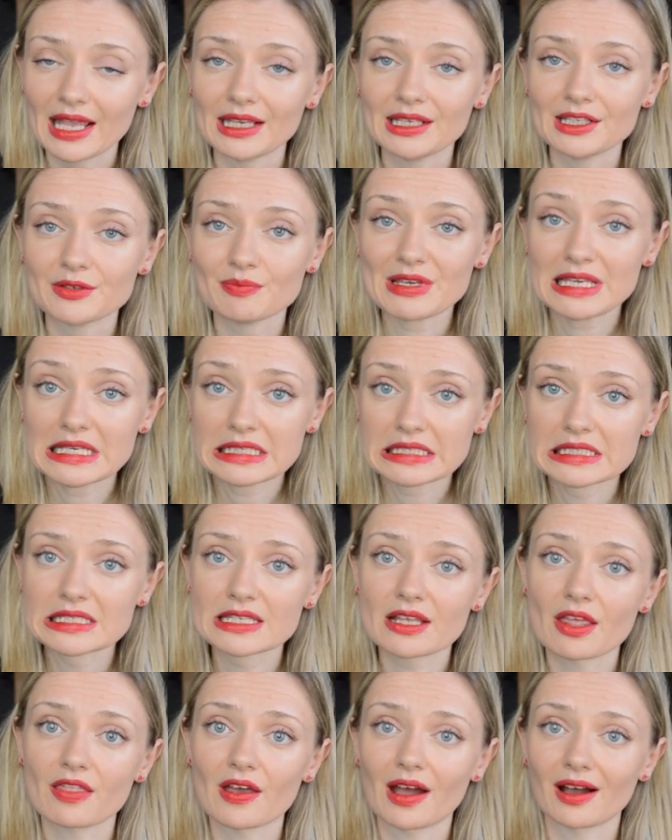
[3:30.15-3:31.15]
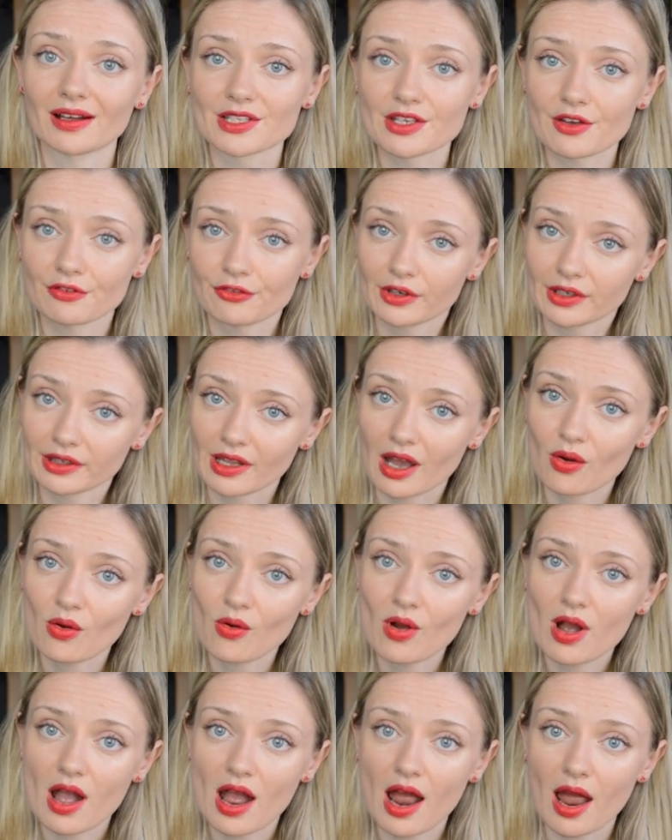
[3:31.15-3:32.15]
It means that for
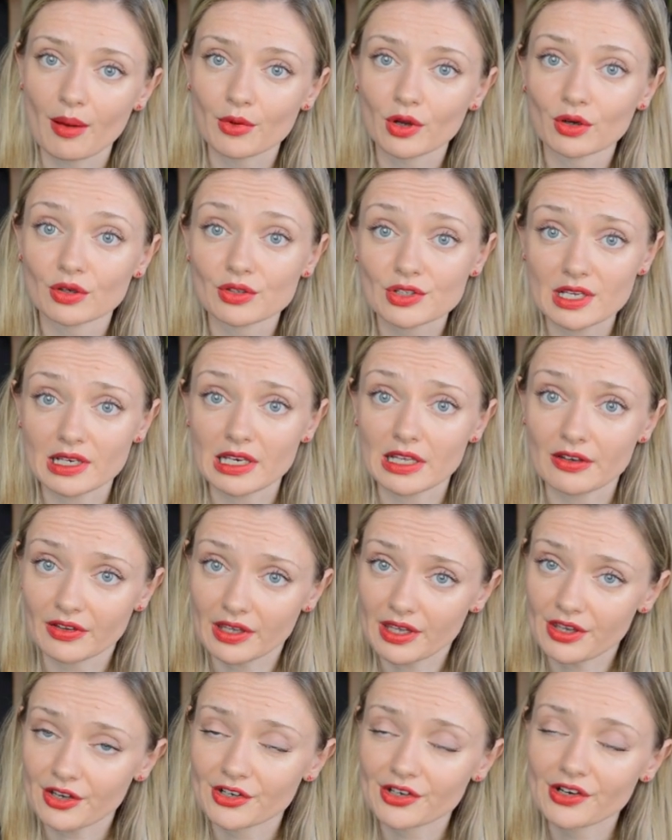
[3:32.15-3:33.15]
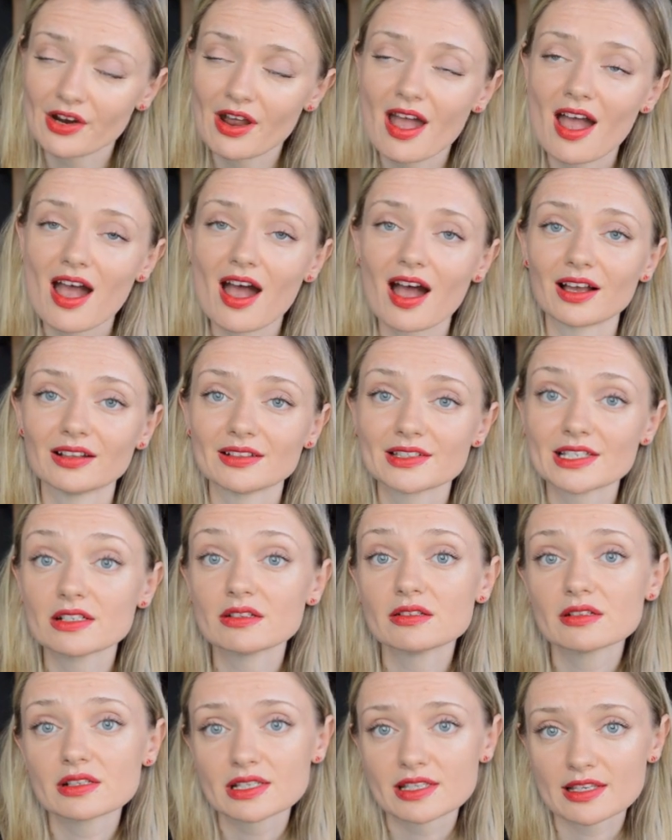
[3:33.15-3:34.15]
now, I'm going to live here
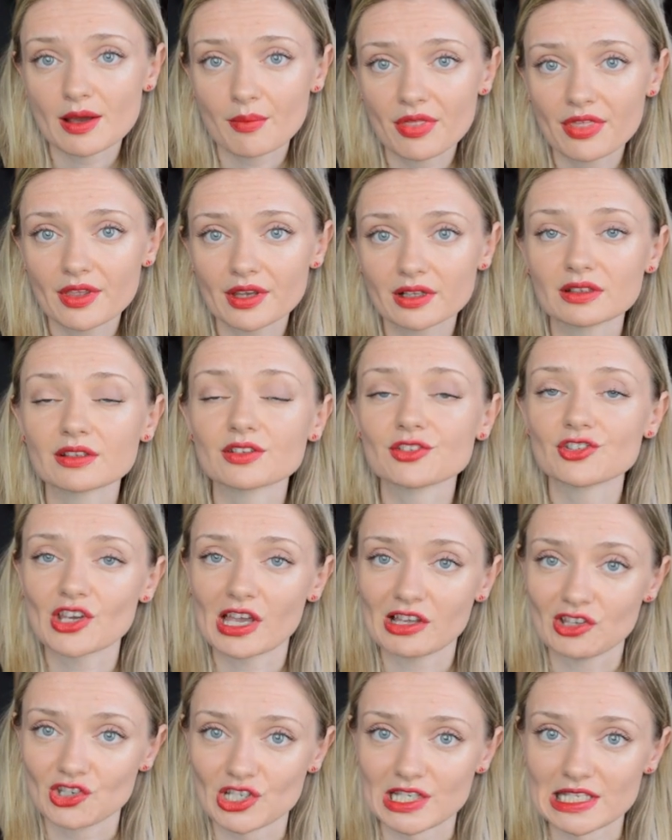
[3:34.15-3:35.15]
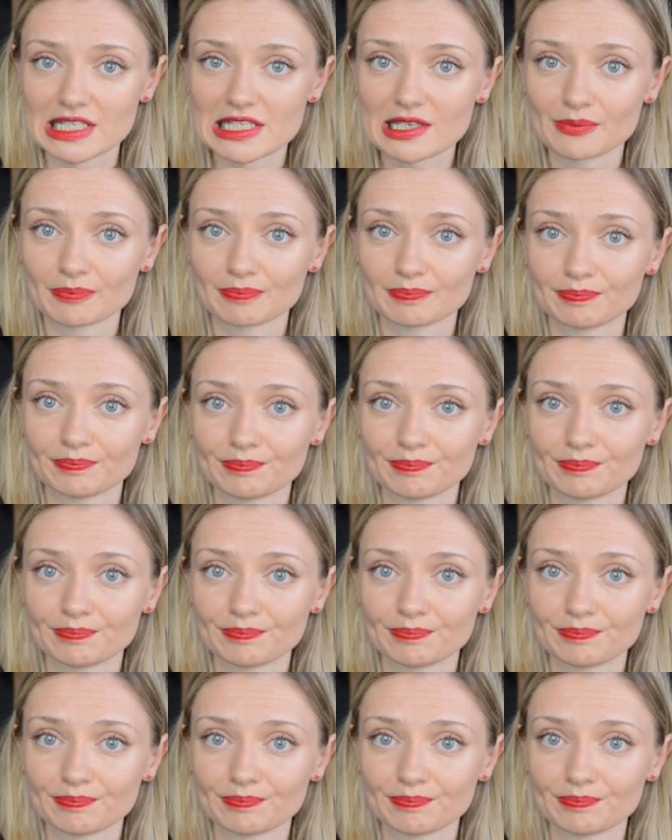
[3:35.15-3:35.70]
until something changes.